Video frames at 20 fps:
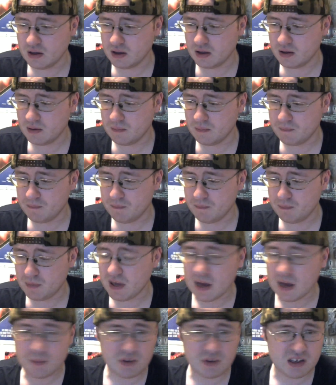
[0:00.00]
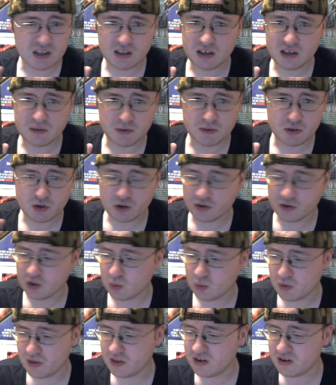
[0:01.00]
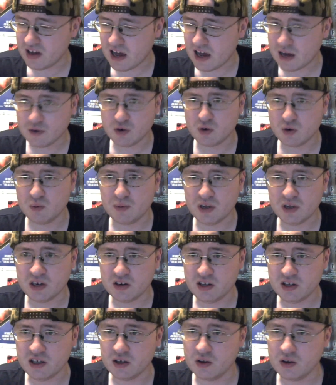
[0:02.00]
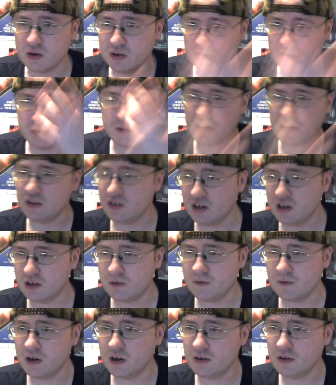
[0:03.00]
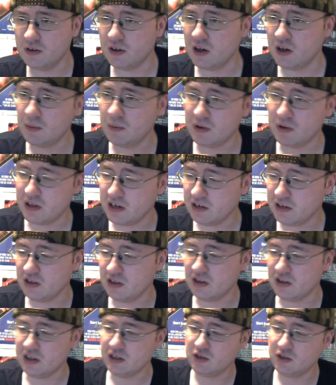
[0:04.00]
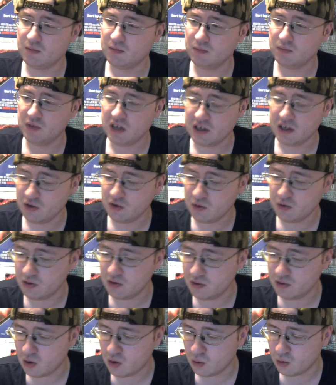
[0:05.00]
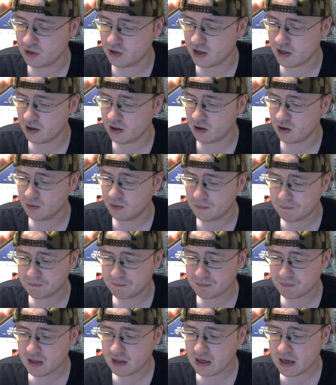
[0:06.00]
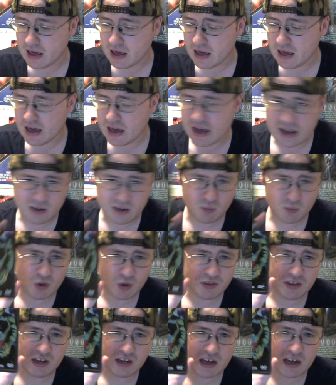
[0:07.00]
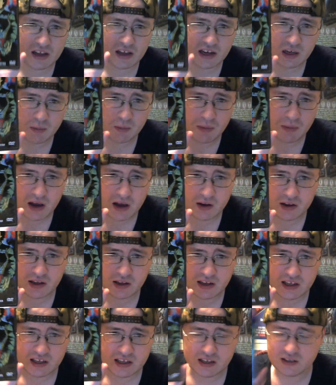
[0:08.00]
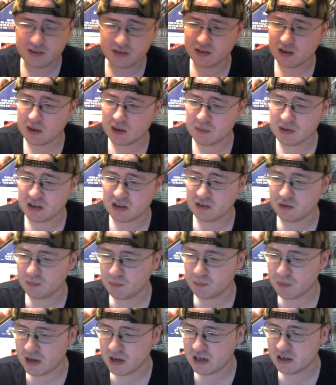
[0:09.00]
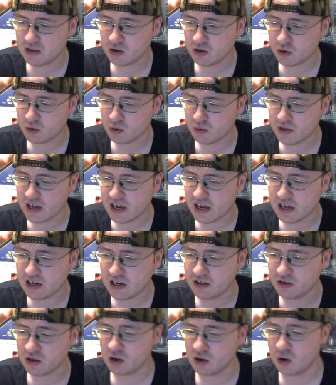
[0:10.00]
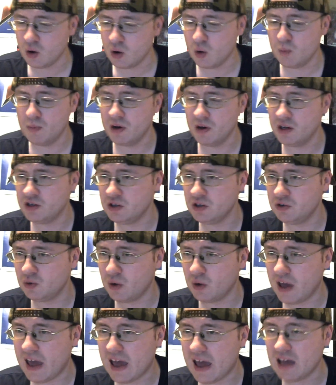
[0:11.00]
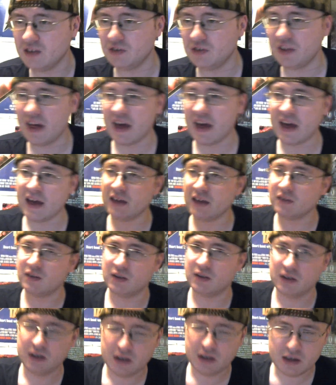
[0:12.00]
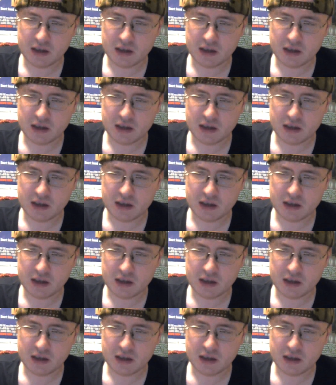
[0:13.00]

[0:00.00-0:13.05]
But yeah, I mean, it even starts out with a doctor being killed. His face gets fucked up. And like I said, they get into this hotel. And one thing I like about it is, I mean, it's made in the early 80s on a low budget, so it has that